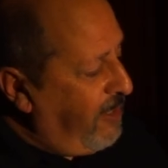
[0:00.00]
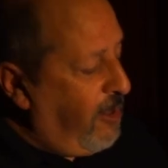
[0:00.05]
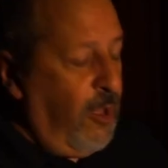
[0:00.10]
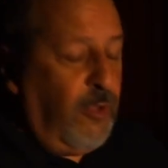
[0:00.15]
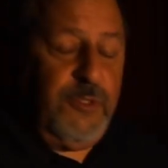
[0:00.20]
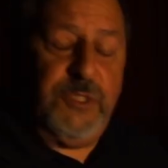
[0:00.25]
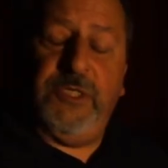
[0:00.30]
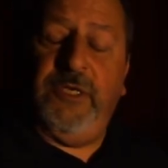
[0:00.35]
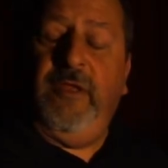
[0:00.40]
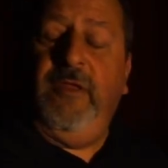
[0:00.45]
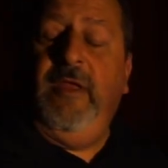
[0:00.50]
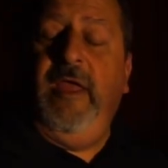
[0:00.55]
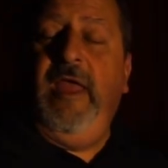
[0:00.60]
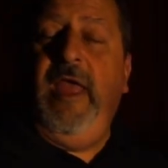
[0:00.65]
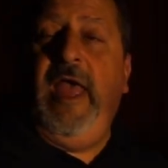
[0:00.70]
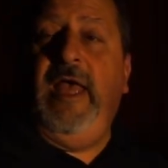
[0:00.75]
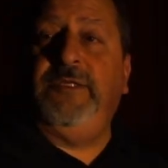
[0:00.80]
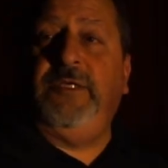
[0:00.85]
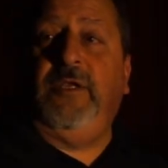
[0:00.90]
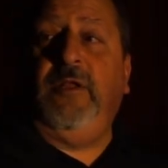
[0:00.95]
ghost
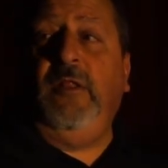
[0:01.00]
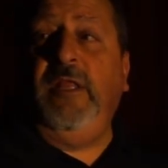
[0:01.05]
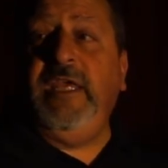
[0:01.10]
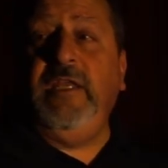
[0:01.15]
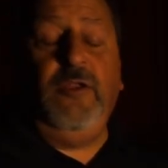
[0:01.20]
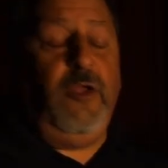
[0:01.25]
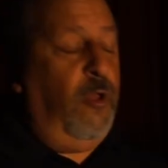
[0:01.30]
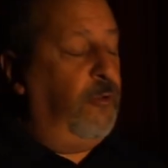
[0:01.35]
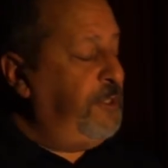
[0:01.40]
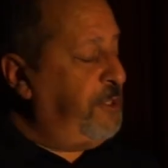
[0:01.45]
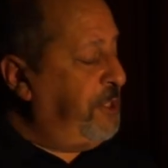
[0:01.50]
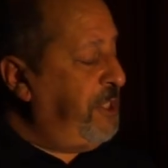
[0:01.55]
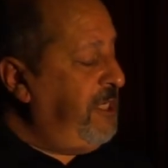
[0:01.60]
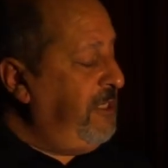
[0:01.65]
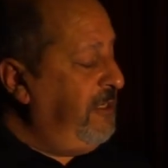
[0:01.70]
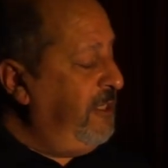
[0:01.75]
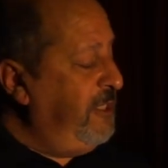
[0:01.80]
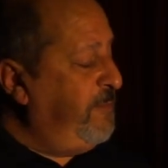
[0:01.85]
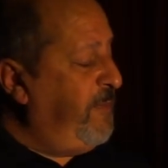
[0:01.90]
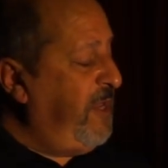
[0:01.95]
has a clean ghost
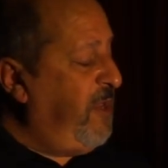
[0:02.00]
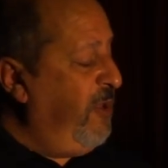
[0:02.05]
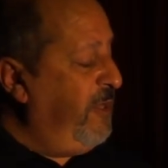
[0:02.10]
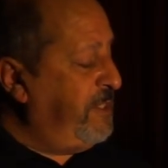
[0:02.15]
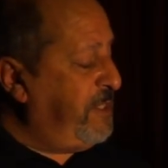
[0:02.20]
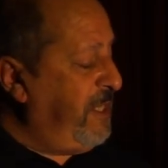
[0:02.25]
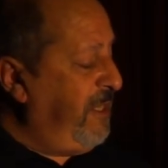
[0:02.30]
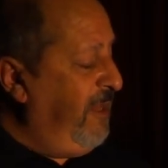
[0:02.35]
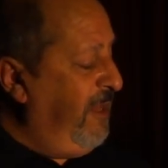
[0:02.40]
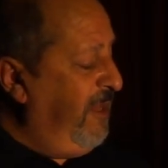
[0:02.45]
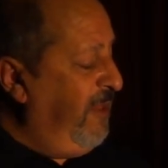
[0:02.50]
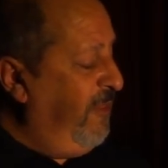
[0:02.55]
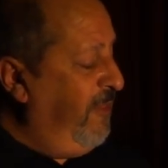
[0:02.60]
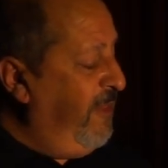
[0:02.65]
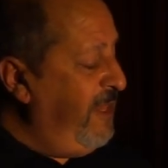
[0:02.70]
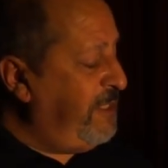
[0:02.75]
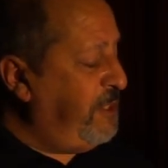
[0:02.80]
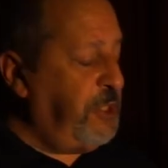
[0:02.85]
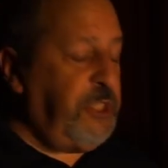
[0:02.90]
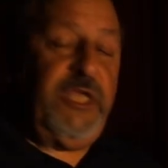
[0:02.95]
sheet is because
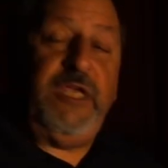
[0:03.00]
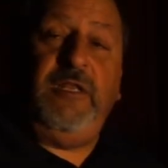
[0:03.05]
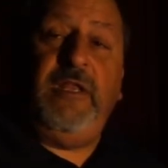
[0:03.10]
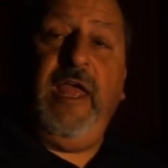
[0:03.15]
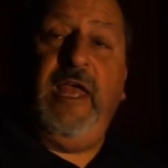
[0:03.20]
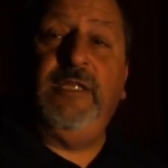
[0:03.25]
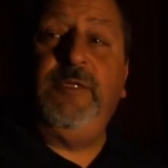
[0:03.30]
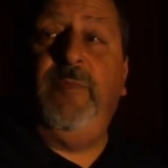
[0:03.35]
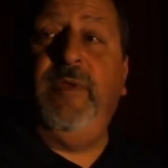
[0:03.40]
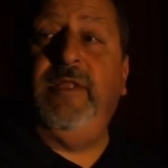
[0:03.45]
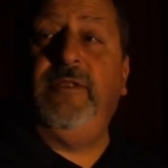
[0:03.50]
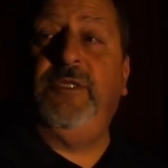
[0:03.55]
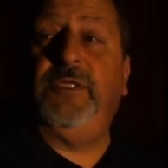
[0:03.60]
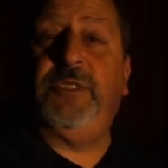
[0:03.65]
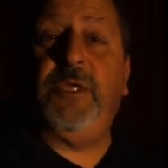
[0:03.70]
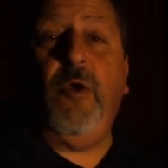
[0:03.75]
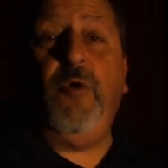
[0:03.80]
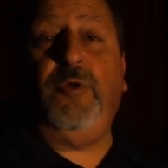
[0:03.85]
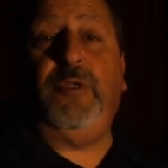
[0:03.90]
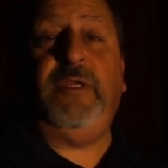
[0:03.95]
this sheet has been
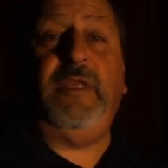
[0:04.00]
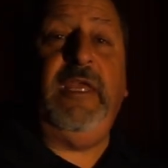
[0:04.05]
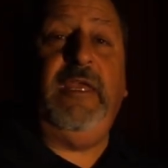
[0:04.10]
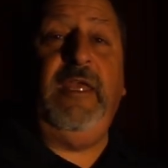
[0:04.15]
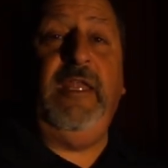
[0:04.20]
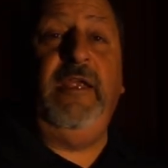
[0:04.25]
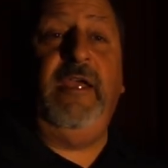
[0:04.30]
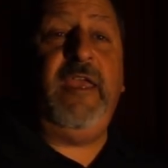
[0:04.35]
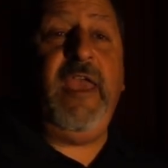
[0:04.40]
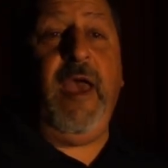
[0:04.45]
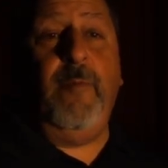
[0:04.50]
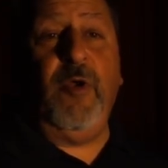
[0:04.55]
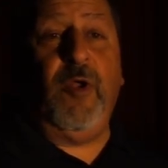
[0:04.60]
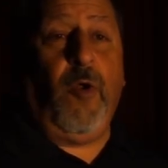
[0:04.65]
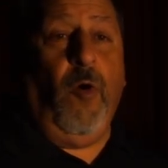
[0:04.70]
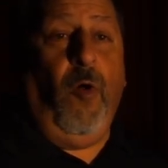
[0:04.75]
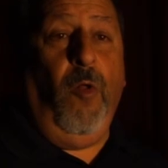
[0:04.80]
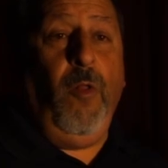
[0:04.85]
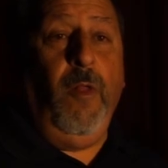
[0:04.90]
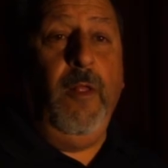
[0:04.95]
soaked in a
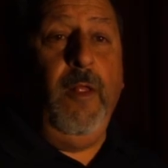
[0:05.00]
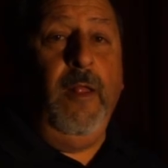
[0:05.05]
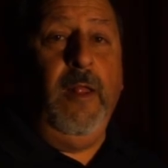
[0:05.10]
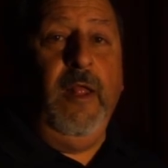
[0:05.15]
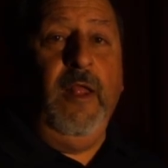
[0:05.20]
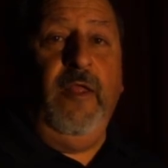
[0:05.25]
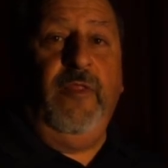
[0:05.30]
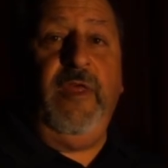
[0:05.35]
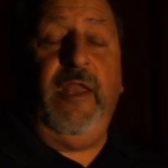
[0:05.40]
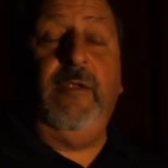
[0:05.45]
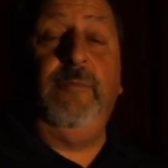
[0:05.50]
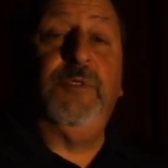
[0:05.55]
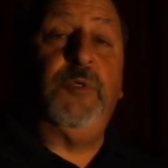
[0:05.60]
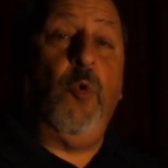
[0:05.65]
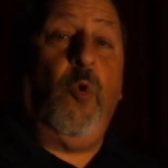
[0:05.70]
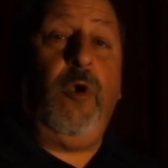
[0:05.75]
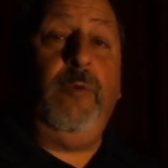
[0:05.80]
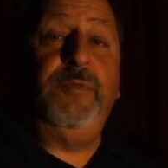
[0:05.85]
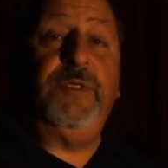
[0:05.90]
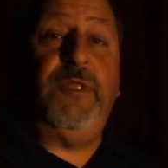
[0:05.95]
chemical that
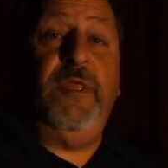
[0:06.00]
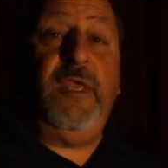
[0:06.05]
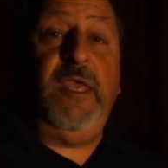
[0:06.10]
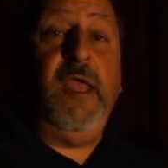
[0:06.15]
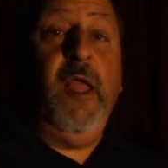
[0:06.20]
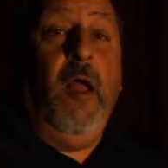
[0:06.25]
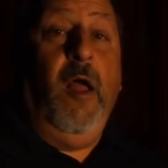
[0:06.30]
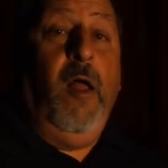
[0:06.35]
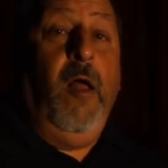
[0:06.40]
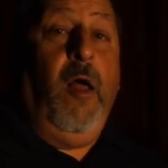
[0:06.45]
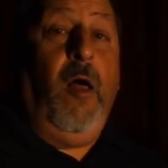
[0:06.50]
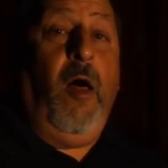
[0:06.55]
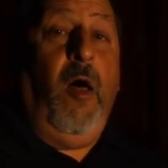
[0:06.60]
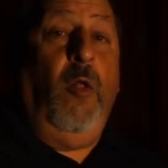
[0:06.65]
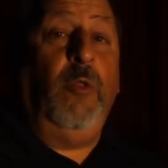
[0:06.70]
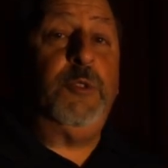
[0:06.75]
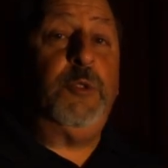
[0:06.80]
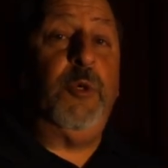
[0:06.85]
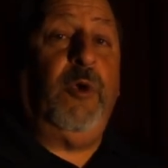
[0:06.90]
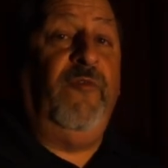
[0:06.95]
absorbs the
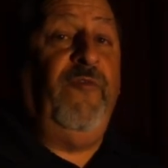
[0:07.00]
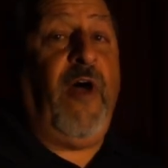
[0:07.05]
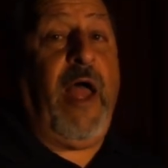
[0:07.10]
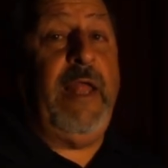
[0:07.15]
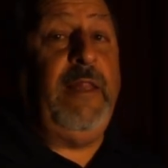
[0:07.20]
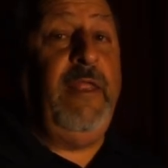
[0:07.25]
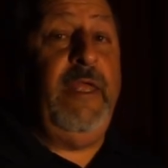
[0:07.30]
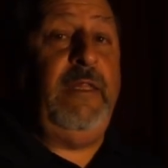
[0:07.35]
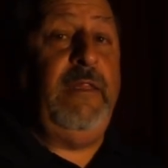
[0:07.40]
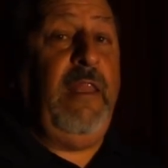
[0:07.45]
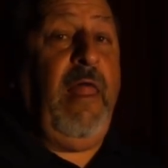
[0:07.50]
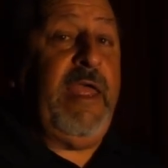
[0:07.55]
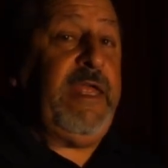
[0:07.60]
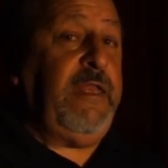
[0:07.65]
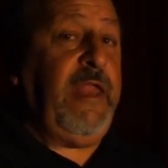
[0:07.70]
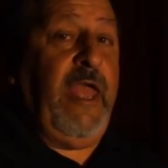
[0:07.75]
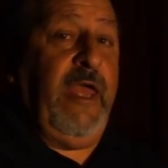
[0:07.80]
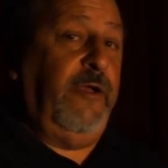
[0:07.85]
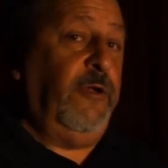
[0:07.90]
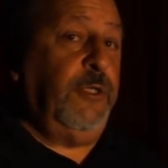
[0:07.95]
ultraviolet
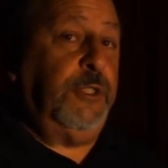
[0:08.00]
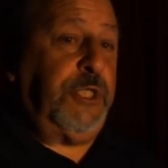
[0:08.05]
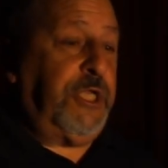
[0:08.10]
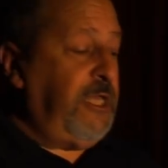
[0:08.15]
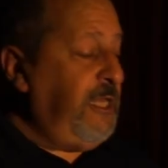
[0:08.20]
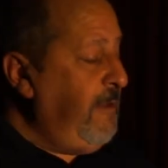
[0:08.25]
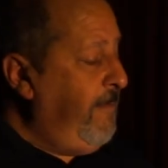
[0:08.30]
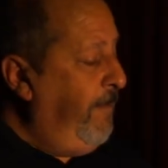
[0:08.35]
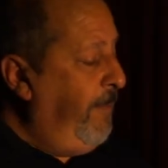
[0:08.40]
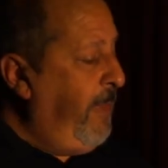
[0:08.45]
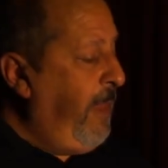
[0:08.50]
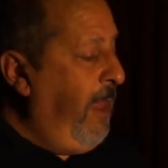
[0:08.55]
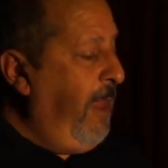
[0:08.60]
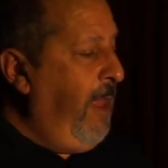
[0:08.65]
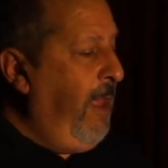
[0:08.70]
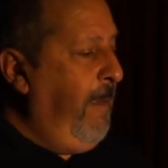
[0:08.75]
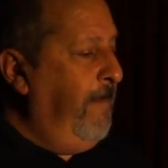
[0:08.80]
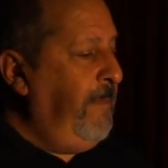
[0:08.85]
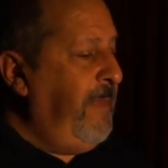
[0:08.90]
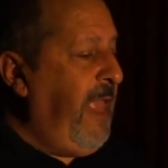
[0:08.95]
light energy
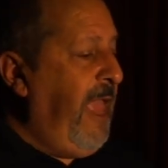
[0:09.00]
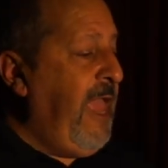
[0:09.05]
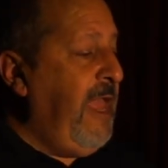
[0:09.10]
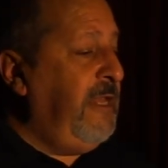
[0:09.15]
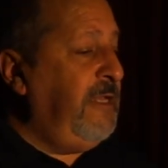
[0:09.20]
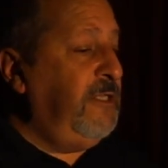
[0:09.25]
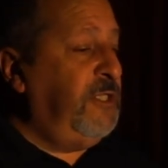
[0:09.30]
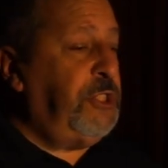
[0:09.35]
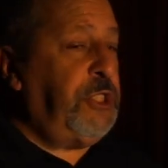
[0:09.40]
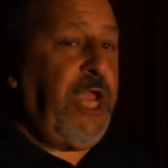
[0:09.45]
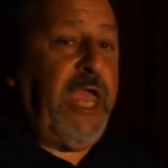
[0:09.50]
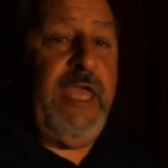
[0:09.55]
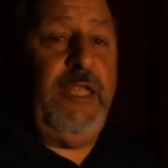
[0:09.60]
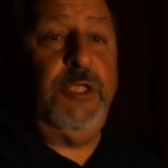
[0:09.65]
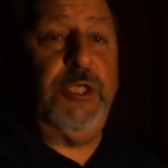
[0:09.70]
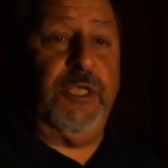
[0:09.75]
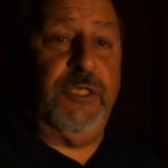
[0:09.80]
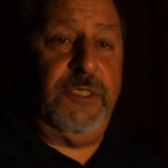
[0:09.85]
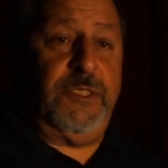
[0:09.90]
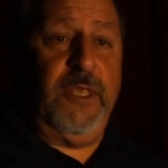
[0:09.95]
and
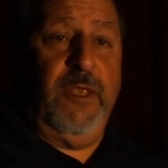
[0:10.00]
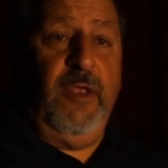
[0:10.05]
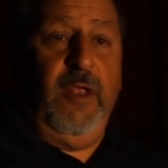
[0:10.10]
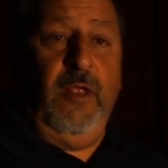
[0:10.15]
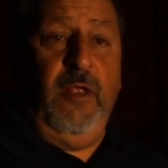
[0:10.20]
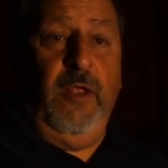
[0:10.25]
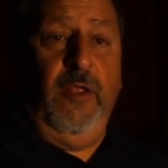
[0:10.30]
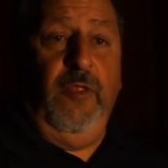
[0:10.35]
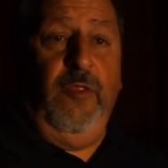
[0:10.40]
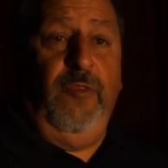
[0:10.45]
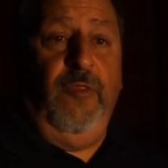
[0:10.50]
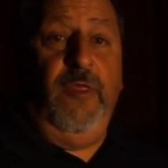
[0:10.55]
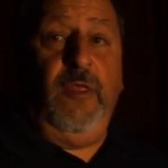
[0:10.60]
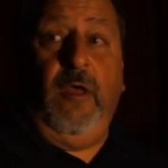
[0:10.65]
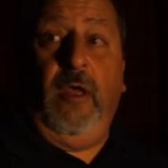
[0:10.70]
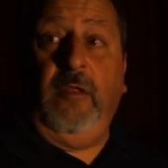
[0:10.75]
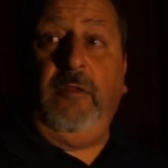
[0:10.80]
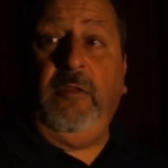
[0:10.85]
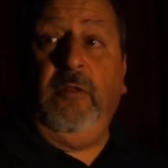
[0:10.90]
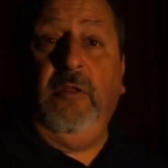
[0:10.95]
changes
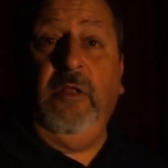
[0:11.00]
the